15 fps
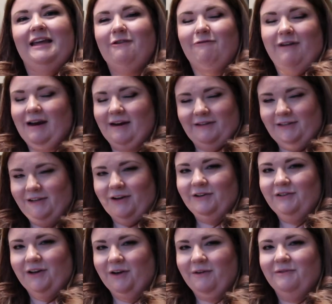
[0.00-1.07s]
in reality I
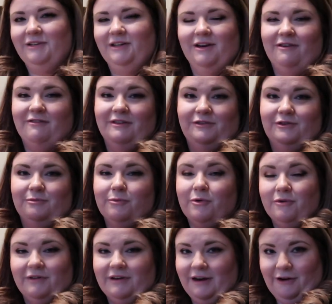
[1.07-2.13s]
don't you know this is
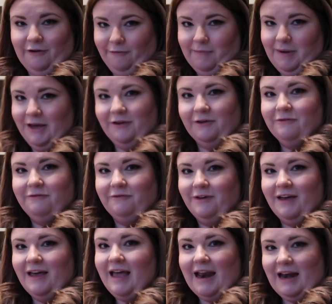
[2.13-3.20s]
more than enough makeup
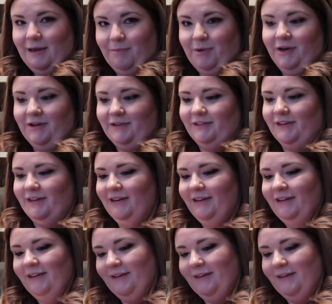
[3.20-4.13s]
for any person